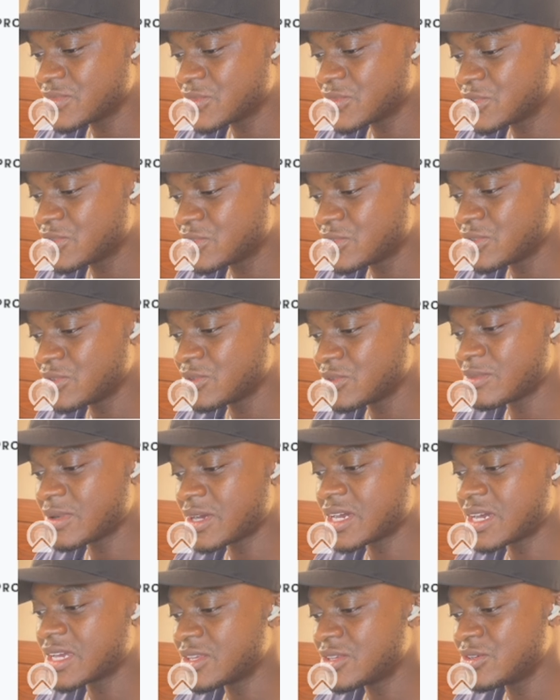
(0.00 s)
to my
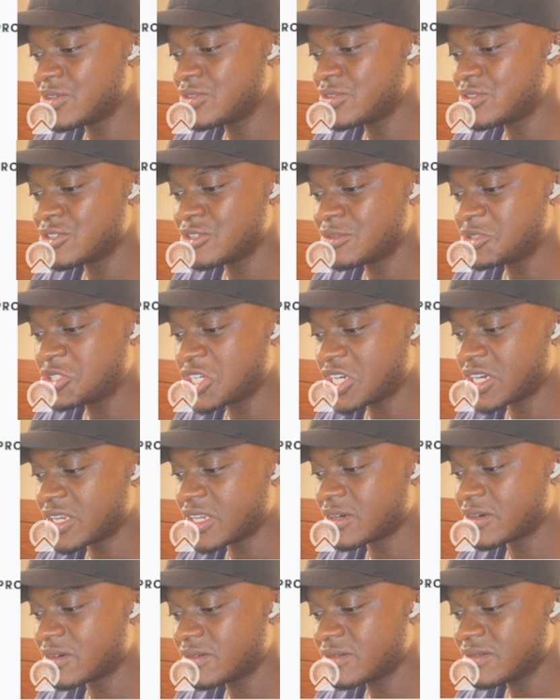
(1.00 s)
YouTube channel.